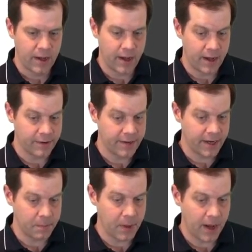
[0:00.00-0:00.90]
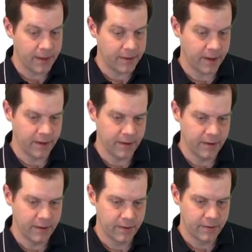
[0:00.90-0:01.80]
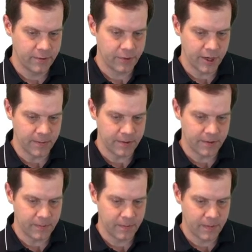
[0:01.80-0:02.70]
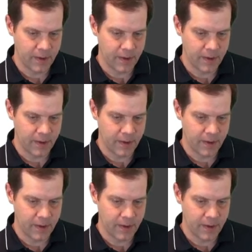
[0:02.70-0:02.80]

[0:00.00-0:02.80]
uh, understanding Python scripts,